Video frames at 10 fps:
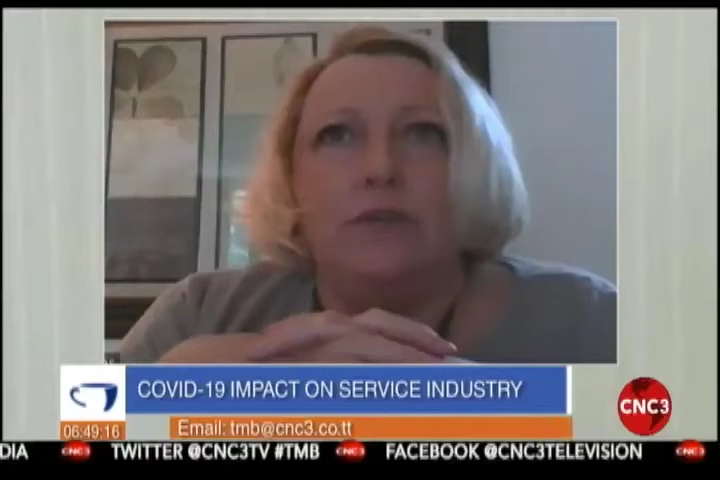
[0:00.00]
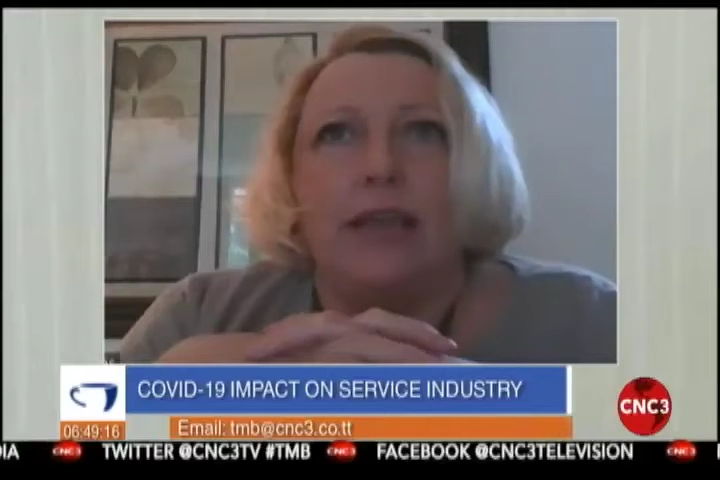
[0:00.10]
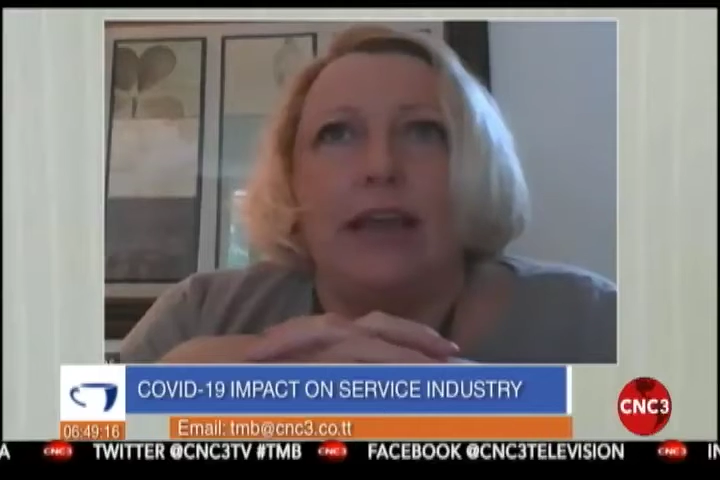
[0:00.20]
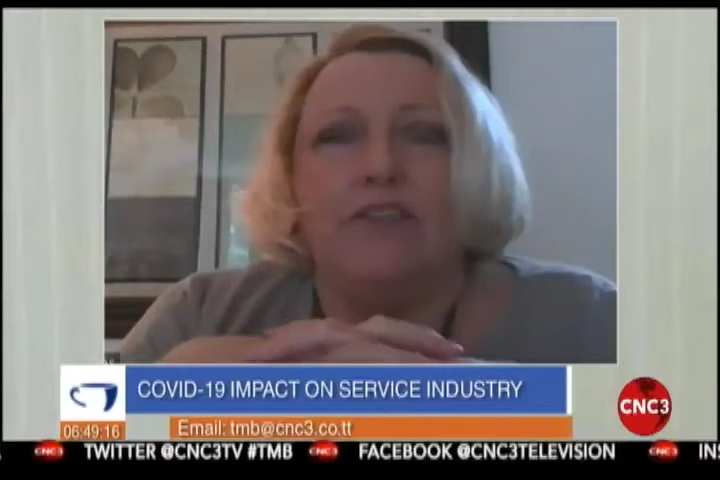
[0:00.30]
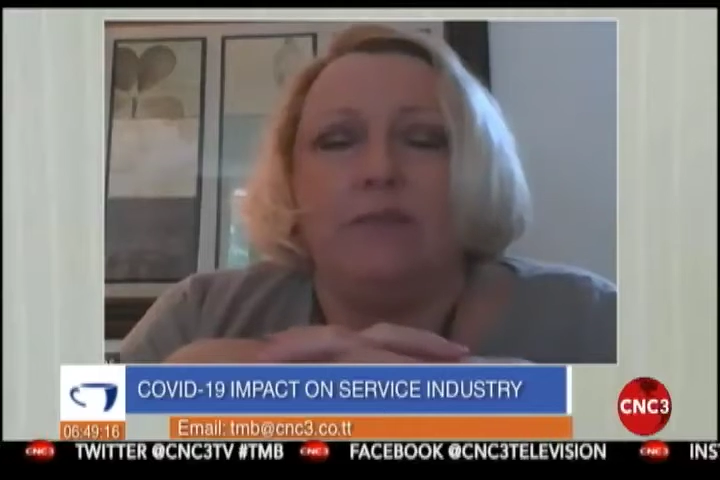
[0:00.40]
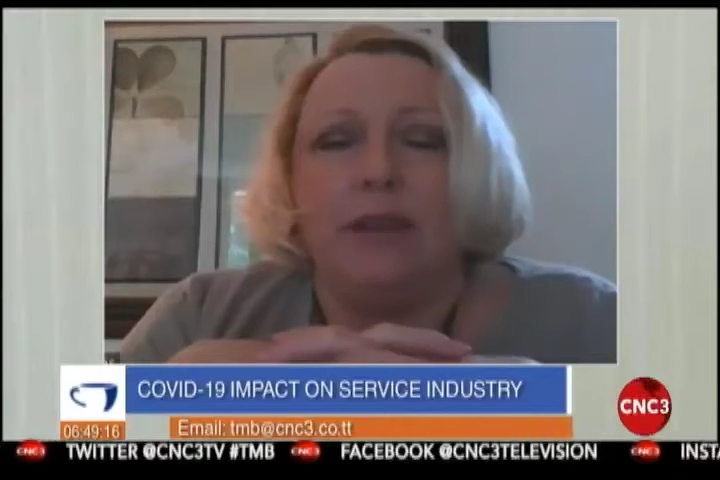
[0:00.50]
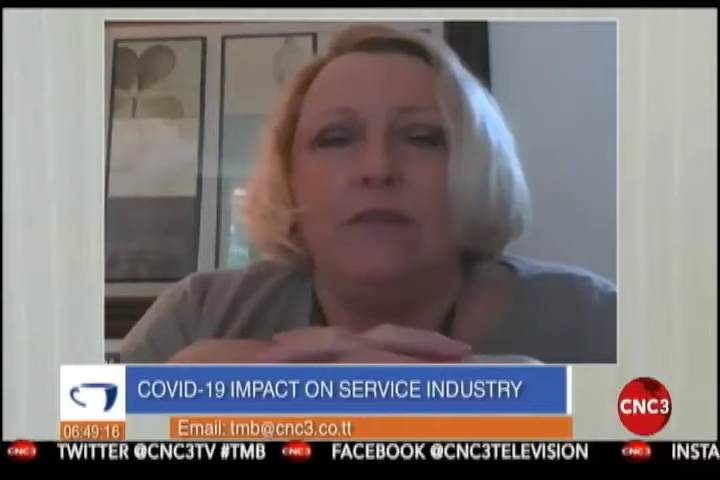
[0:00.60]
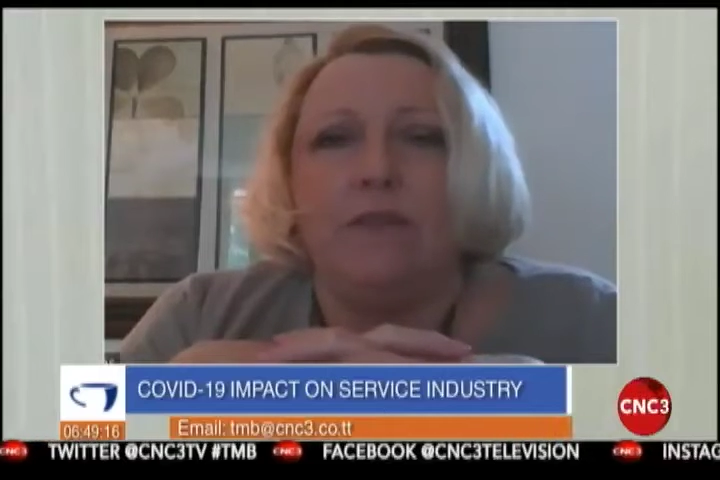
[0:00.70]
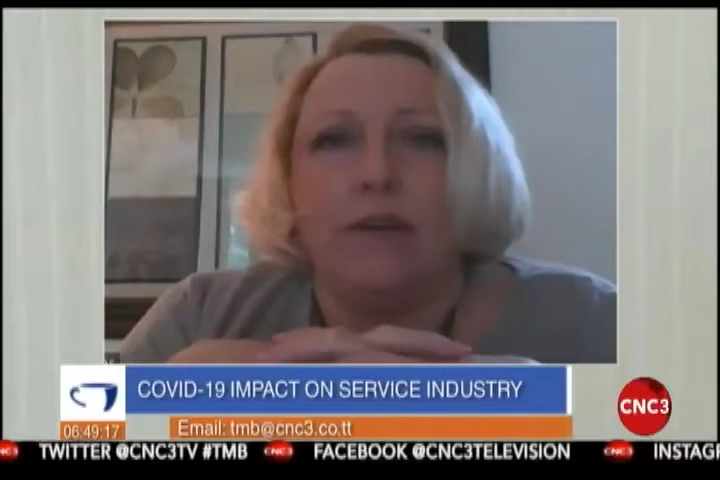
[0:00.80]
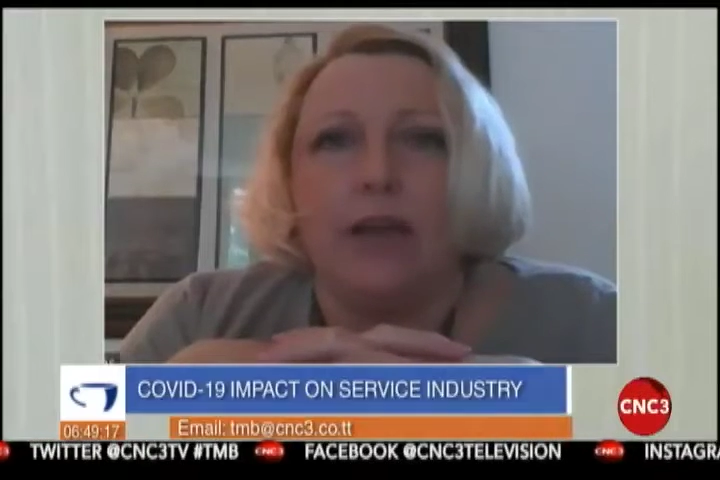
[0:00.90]
They have been
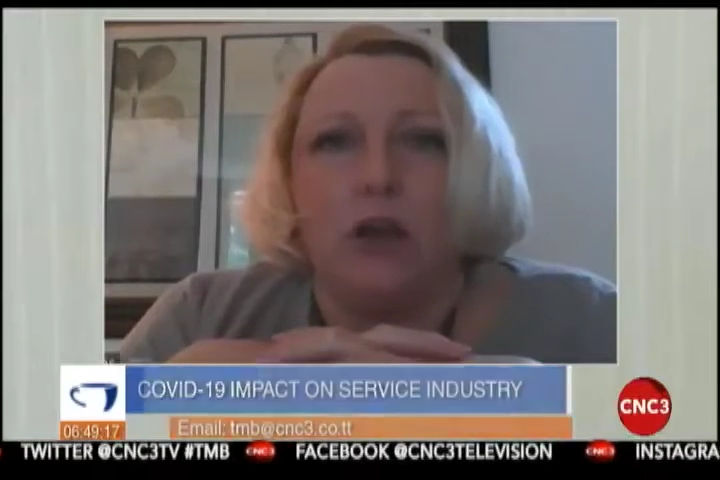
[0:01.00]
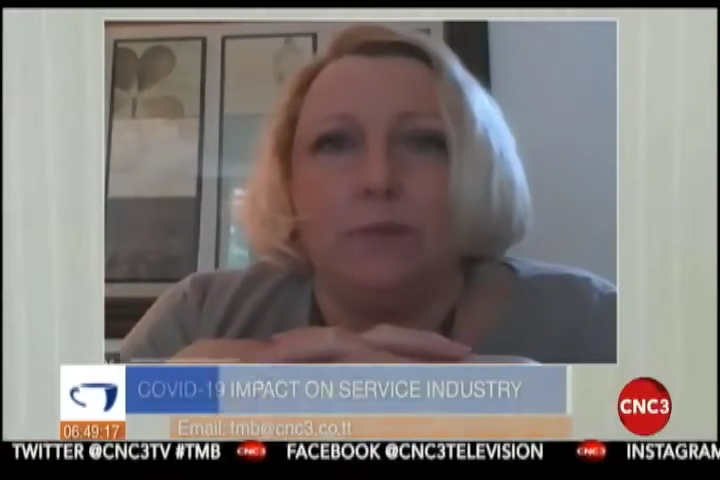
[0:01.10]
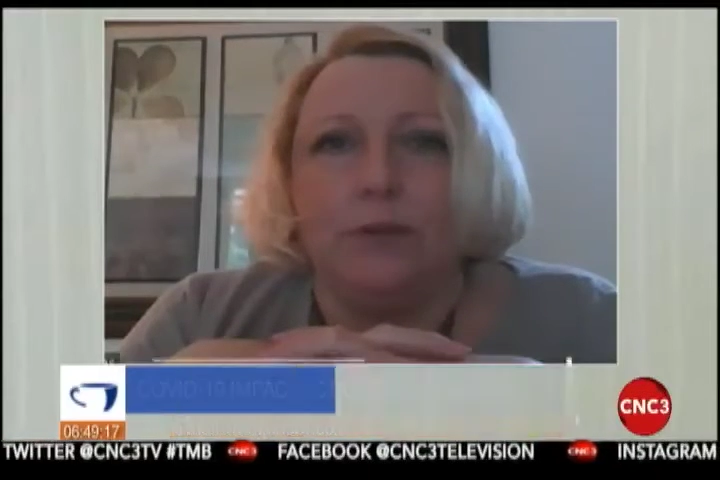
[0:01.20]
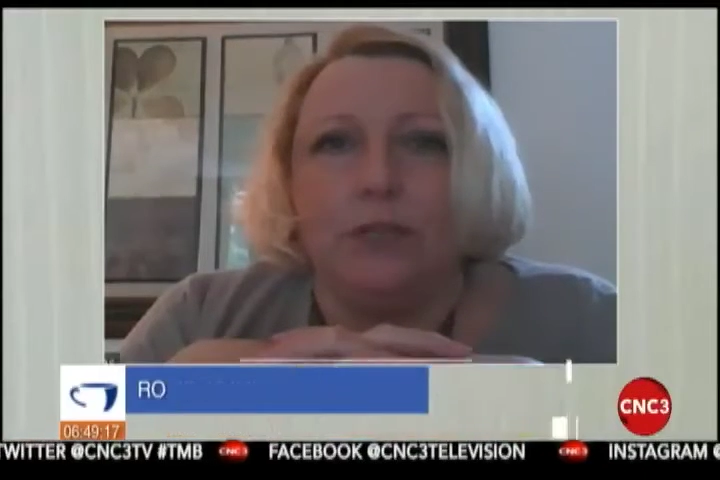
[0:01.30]
very open